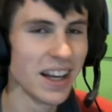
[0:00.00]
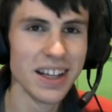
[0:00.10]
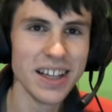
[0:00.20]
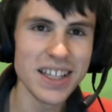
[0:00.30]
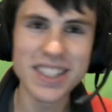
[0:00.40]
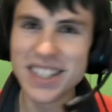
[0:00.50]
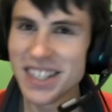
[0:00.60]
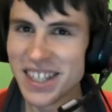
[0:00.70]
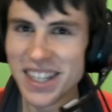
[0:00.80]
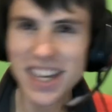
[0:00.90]
that's
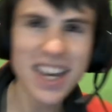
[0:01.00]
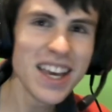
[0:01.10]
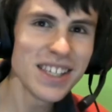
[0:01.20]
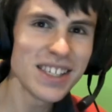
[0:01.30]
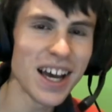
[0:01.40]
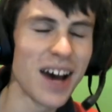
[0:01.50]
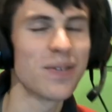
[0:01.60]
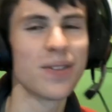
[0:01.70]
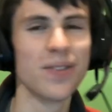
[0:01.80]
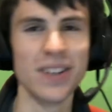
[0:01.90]
years
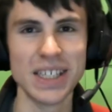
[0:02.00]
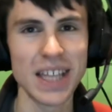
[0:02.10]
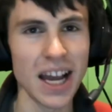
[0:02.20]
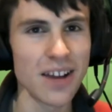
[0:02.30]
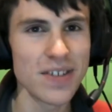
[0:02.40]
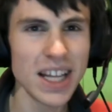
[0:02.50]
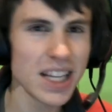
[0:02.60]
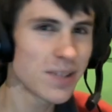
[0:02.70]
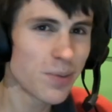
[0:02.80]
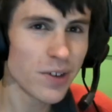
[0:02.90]
afterwards. Like I mean,
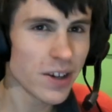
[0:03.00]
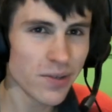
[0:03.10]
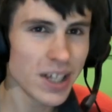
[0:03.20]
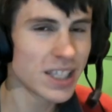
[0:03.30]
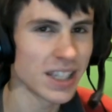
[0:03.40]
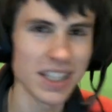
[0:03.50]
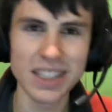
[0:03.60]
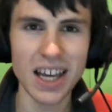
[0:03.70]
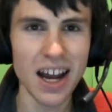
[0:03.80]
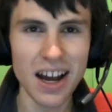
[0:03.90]
that's pretty recent. It's
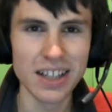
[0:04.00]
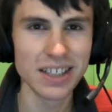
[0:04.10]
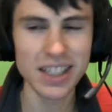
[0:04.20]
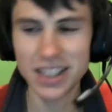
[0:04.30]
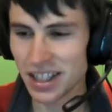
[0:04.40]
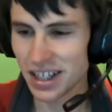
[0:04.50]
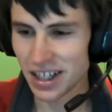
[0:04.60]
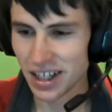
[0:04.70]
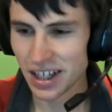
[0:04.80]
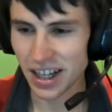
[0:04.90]
like oh, it's actually
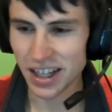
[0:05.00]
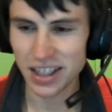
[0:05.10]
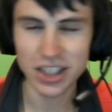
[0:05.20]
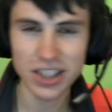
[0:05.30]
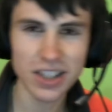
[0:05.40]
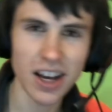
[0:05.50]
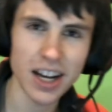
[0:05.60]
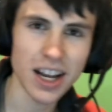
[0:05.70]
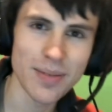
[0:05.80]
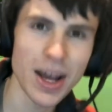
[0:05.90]
like just kind
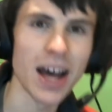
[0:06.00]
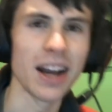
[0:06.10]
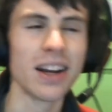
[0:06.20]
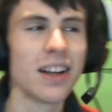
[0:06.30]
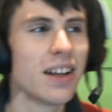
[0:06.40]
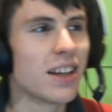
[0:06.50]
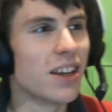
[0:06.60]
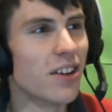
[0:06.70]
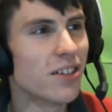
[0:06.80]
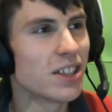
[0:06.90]
of come out,
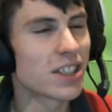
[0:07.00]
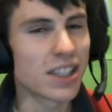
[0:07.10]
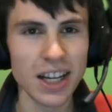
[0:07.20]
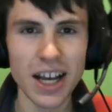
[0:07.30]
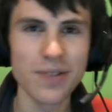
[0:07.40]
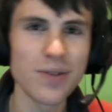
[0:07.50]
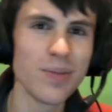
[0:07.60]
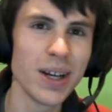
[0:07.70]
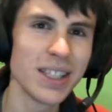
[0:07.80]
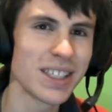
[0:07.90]
you know, just in the last few
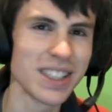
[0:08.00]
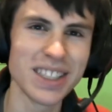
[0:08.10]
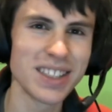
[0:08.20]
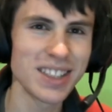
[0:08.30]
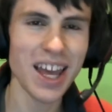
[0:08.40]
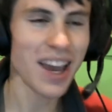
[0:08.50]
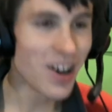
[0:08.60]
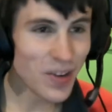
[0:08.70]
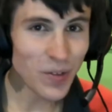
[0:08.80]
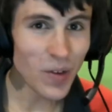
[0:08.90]
months and this is like
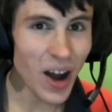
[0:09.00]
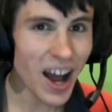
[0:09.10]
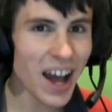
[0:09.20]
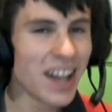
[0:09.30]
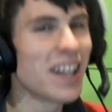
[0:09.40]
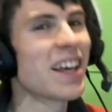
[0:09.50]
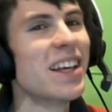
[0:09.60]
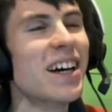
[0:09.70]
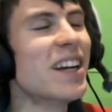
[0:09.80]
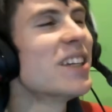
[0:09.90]
what? Like
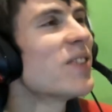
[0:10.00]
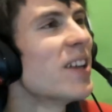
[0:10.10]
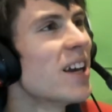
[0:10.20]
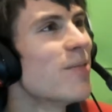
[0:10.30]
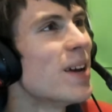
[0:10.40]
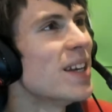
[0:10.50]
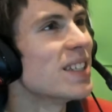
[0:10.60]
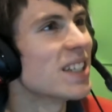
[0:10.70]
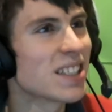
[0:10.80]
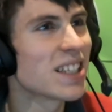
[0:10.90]
uh, I just find that
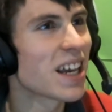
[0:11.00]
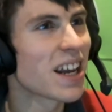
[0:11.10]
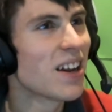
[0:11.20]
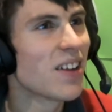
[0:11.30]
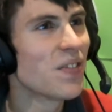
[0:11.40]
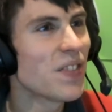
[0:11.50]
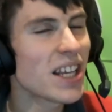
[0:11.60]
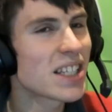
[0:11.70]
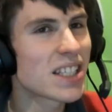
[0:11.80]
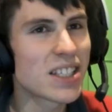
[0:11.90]
amazing. It's like
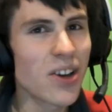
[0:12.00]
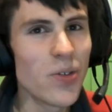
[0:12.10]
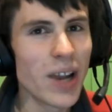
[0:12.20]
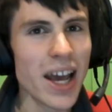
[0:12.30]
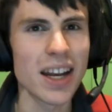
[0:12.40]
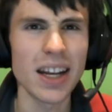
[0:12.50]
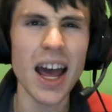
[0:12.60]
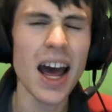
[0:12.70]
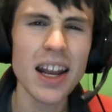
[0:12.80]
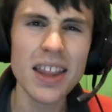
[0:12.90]
that's so late.
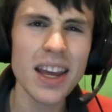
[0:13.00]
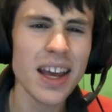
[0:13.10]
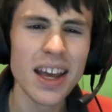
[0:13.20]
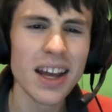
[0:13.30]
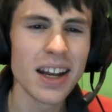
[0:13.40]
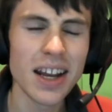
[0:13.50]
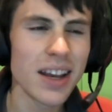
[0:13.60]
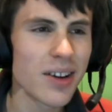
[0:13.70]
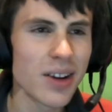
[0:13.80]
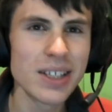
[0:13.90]
How do they
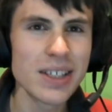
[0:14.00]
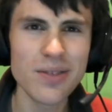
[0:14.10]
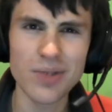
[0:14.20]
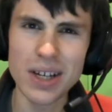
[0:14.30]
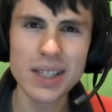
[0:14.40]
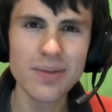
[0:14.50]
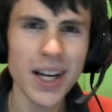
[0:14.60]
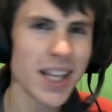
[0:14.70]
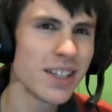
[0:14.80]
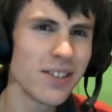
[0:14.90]
like is there a reason
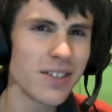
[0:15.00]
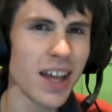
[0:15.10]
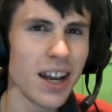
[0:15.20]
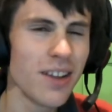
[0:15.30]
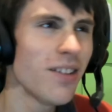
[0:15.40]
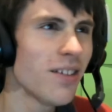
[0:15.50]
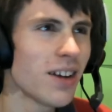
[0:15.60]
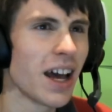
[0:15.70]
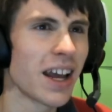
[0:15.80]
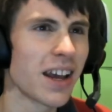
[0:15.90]
why they took that long?
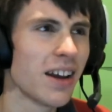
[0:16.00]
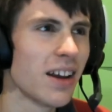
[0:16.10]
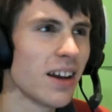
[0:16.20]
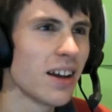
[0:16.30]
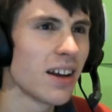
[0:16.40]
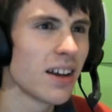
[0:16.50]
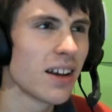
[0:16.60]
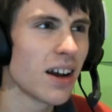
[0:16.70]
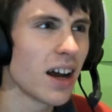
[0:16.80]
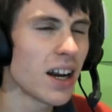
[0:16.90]
Like
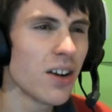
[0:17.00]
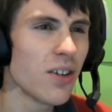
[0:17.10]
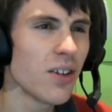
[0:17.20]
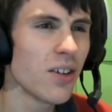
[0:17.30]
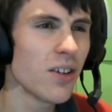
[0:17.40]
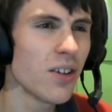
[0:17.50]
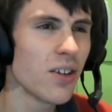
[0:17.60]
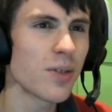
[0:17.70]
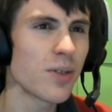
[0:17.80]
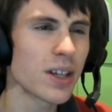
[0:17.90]
I don't know, like they,
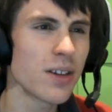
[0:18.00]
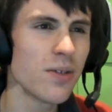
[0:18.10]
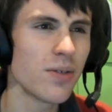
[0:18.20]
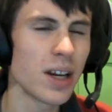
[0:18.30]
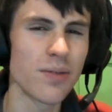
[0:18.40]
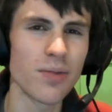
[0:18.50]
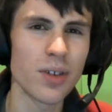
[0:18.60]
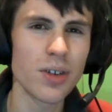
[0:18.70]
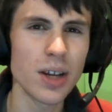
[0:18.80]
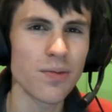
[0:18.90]
they couldn't really
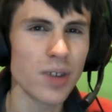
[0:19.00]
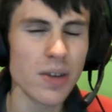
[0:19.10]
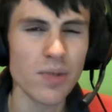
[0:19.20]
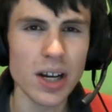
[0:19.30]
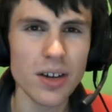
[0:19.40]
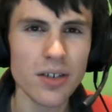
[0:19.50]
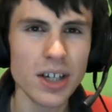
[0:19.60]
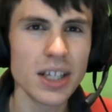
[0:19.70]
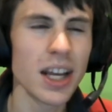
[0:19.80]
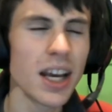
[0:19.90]
could they re-render
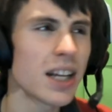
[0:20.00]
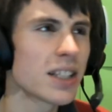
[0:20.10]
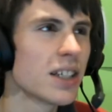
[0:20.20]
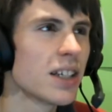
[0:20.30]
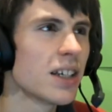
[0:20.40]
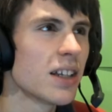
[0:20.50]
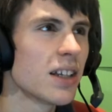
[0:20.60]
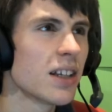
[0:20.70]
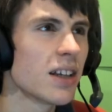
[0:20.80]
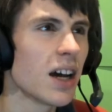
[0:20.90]
it in that?
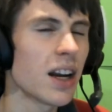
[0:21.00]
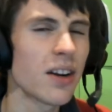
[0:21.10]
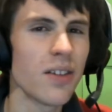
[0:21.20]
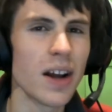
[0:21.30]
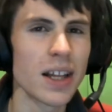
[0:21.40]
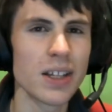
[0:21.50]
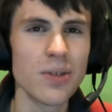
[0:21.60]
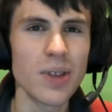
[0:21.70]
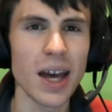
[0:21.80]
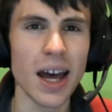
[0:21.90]
I don't know how they
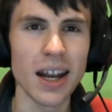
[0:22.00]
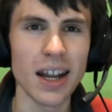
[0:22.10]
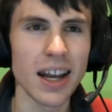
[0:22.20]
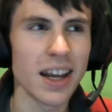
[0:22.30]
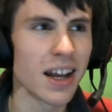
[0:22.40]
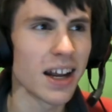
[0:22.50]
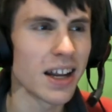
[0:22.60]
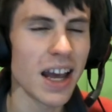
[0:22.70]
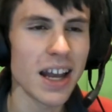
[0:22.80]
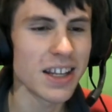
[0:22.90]
do that. Like,
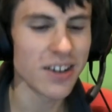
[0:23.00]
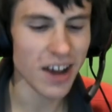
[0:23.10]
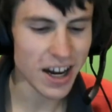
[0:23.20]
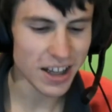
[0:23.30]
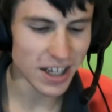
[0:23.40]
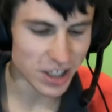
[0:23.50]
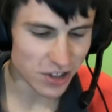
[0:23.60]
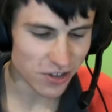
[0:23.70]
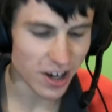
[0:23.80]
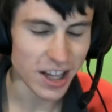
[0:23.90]
how, uh, you know, how did they
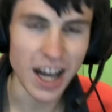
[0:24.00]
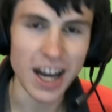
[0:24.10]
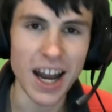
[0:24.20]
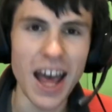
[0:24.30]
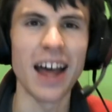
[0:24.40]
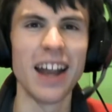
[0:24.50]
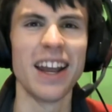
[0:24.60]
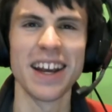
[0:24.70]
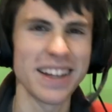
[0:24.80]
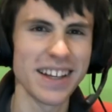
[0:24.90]
just create that now?
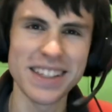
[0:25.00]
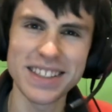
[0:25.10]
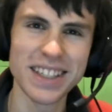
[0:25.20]
Like, hasn't